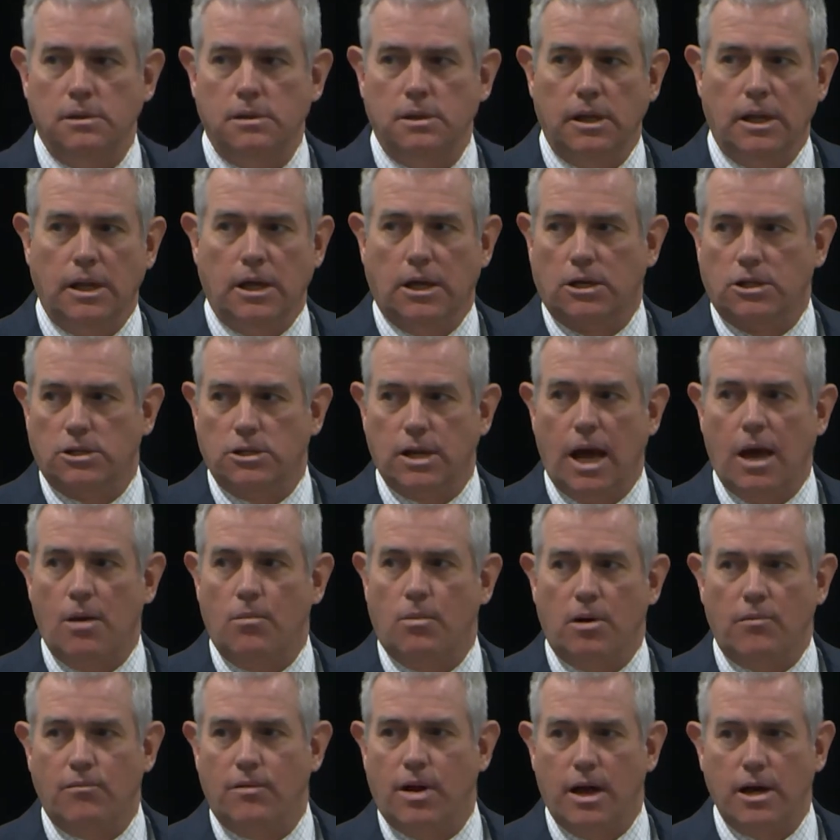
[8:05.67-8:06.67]
in the
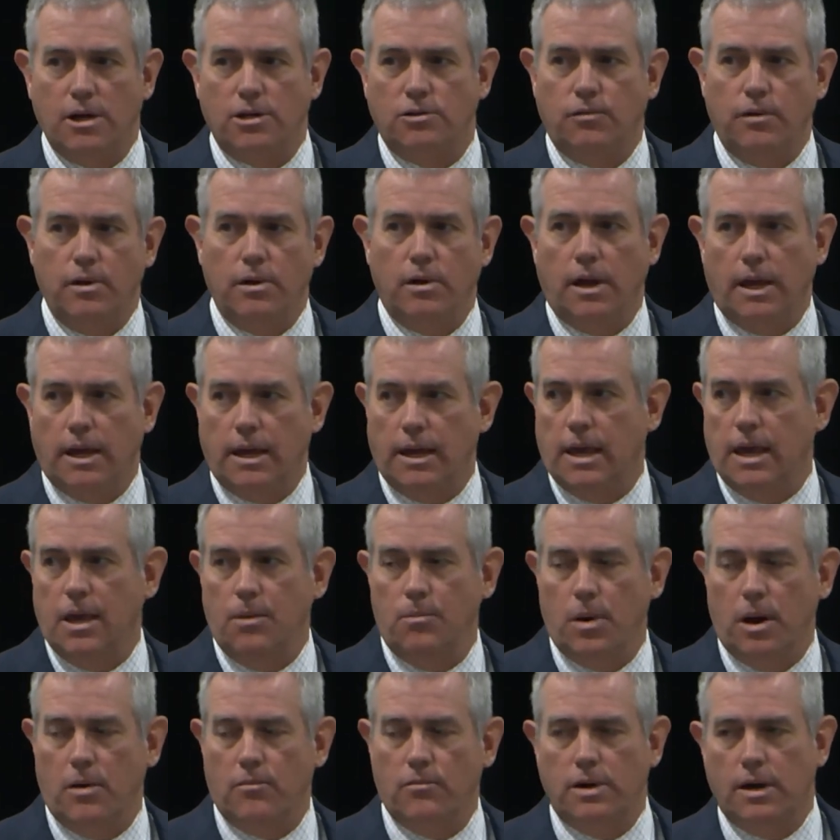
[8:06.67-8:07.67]
excitement of Nashville and
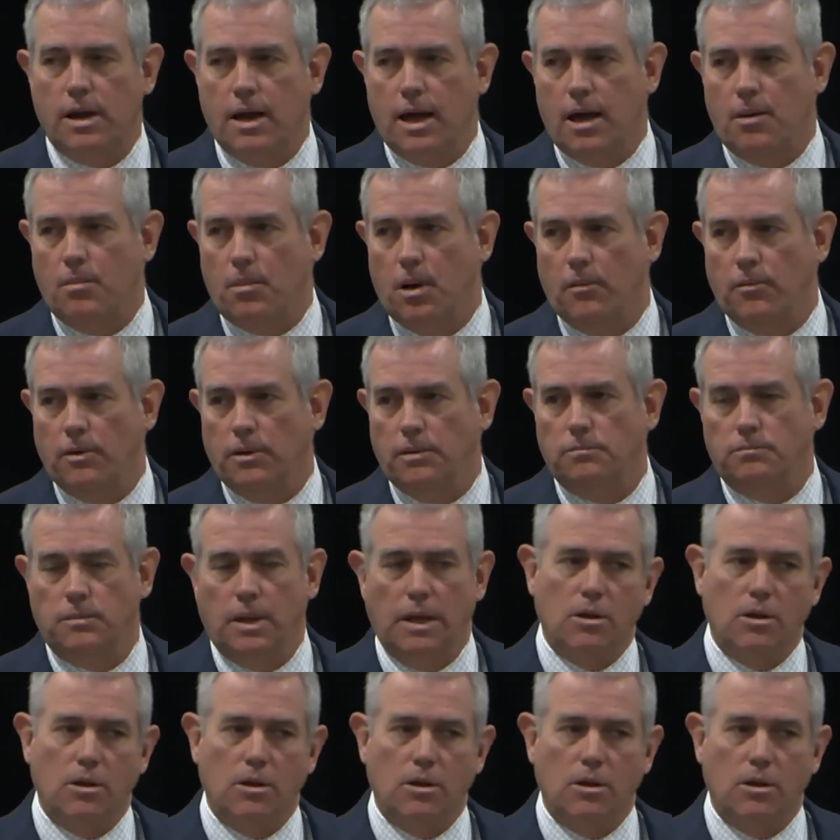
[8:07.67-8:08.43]
keep every dime of it.